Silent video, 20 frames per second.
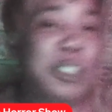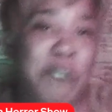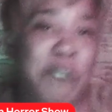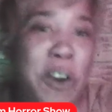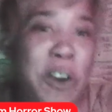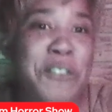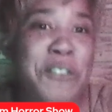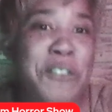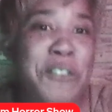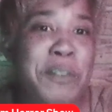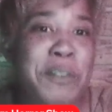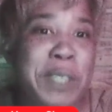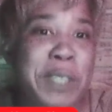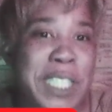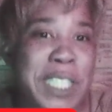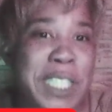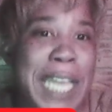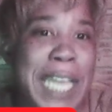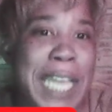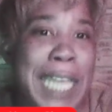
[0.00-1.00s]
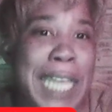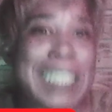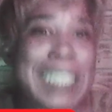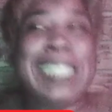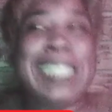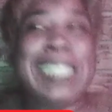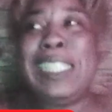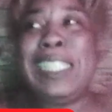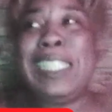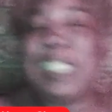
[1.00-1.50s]
far from
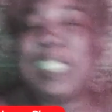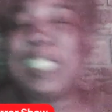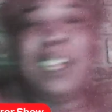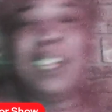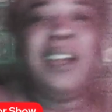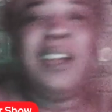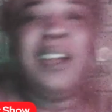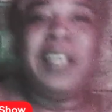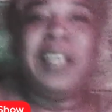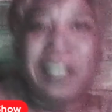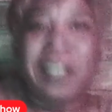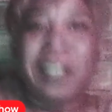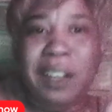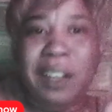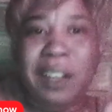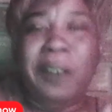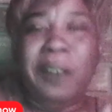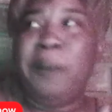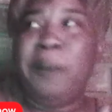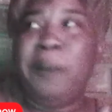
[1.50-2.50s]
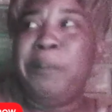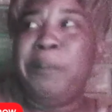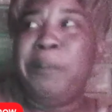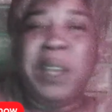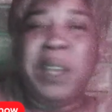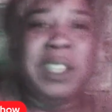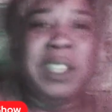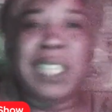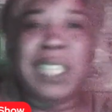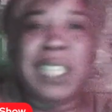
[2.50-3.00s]
Dallas.
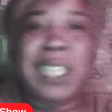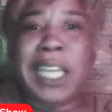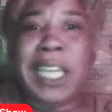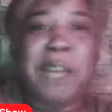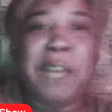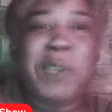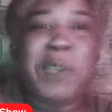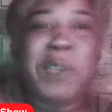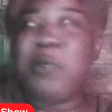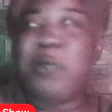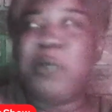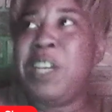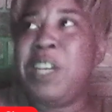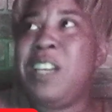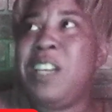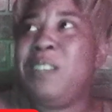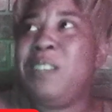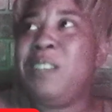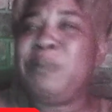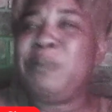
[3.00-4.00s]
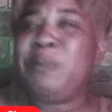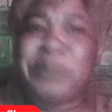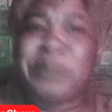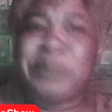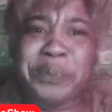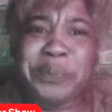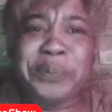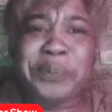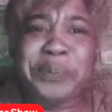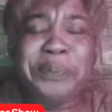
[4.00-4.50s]
It's like in between
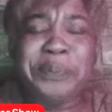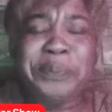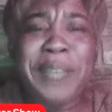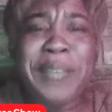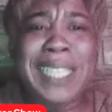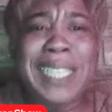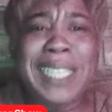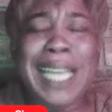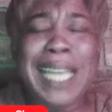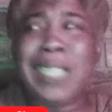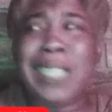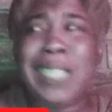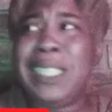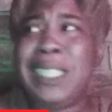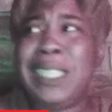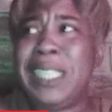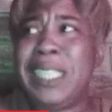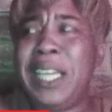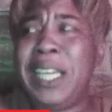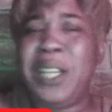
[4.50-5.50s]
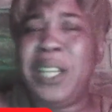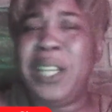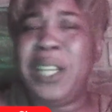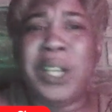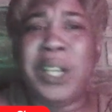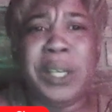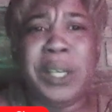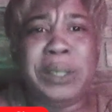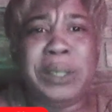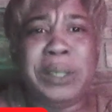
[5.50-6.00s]
Dallas and
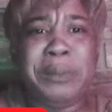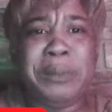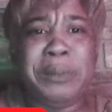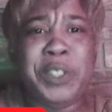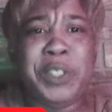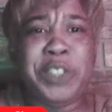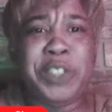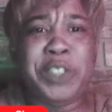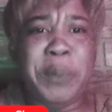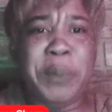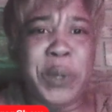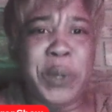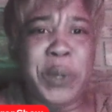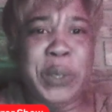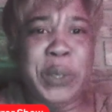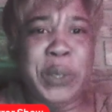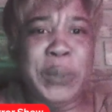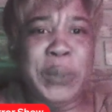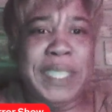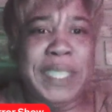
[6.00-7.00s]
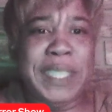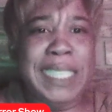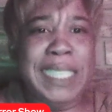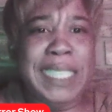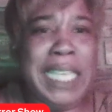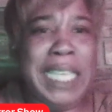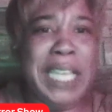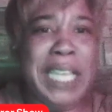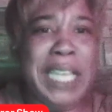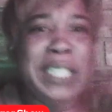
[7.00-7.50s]
Shreveport,
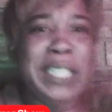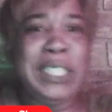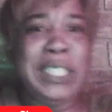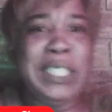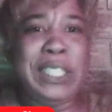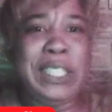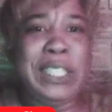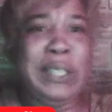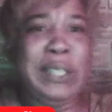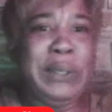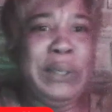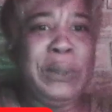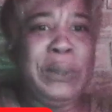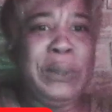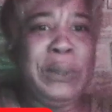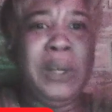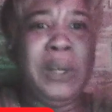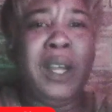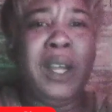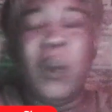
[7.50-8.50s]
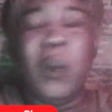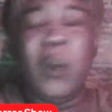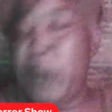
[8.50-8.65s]
Louisiana. So we